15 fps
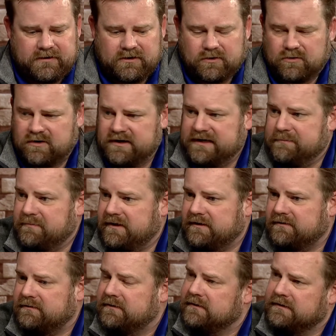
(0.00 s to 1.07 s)
or
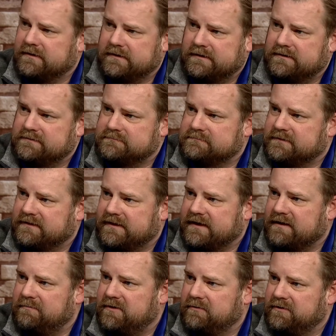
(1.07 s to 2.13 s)
email, um, and I
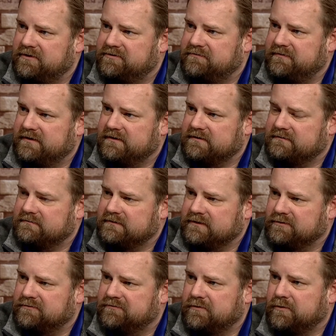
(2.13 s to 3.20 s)
can be reached via you
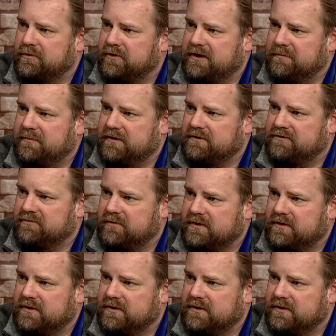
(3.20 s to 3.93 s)
know phone or email as